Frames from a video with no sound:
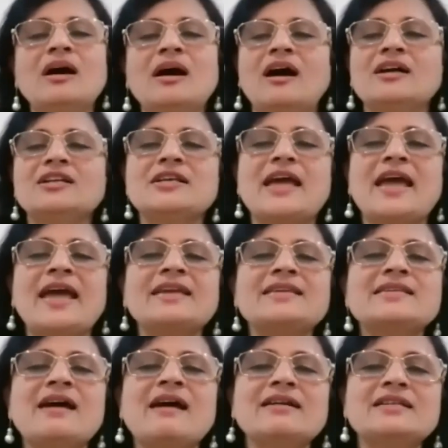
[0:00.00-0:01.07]
our
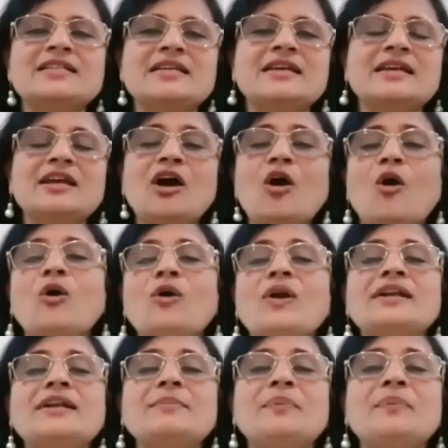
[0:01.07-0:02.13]
anxiety, or
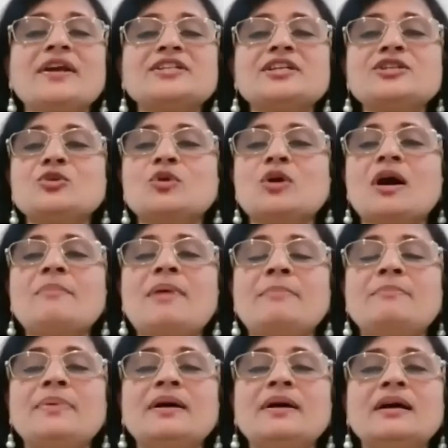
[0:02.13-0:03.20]
our depression to come up.